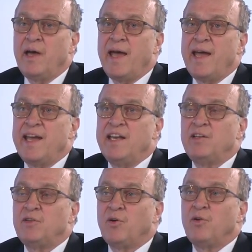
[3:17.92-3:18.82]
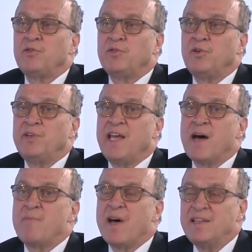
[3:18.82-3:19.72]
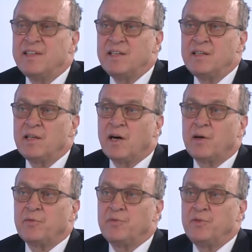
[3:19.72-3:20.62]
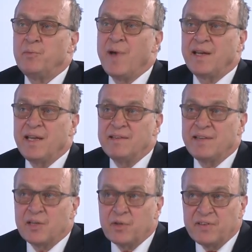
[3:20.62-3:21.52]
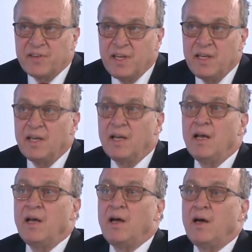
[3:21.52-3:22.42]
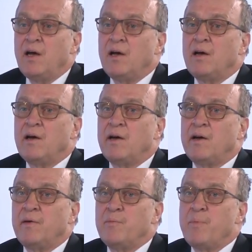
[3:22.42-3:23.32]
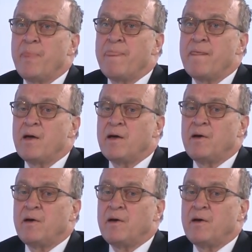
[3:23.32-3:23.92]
and also the abandon of the banking secrecy, and